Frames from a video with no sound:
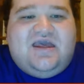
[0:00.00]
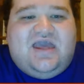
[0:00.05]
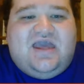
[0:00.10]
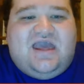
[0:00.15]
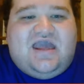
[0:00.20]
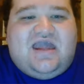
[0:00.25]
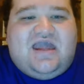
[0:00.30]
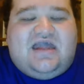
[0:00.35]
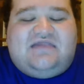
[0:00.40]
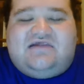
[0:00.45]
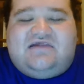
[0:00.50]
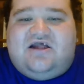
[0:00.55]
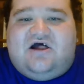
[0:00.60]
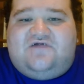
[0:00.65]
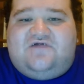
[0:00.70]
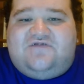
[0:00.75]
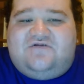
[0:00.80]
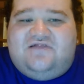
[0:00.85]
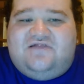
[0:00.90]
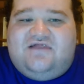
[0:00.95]
and they
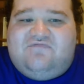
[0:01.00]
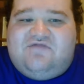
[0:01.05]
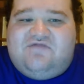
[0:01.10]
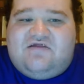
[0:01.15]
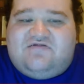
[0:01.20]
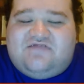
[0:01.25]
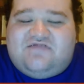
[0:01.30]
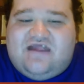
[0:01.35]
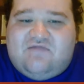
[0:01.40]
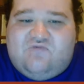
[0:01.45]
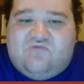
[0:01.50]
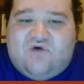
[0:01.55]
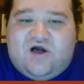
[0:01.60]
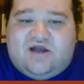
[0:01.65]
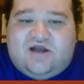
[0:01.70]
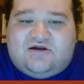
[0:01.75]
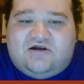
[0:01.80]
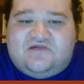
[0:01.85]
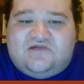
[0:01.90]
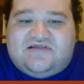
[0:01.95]
also live in the same
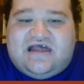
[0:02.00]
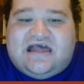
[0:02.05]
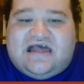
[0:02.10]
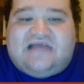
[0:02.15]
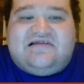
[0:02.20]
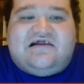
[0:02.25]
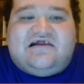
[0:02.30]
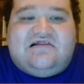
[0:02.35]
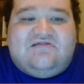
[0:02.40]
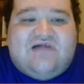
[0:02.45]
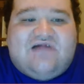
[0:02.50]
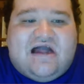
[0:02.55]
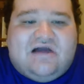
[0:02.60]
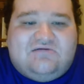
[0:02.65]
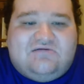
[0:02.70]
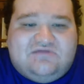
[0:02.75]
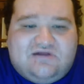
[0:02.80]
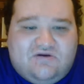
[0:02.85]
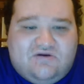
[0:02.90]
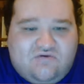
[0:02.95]
waters as
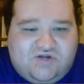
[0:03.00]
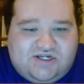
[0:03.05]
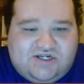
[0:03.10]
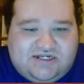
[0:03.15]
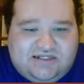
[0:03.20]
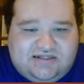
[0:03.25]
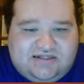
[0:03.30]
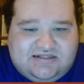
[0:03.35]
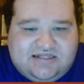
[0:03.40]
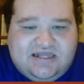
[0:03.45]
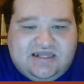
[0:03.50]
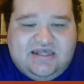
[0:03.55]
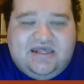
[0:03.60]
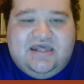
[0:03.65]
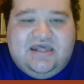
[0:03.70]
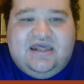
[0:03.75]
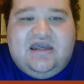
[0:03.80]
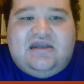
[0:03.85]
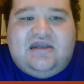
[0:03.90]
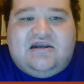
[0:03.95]
clown loaches
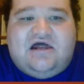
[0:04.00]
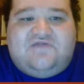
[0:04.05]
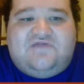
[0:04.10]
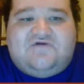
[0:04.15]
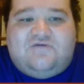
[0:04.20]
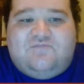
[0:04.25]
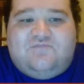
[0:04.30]
and other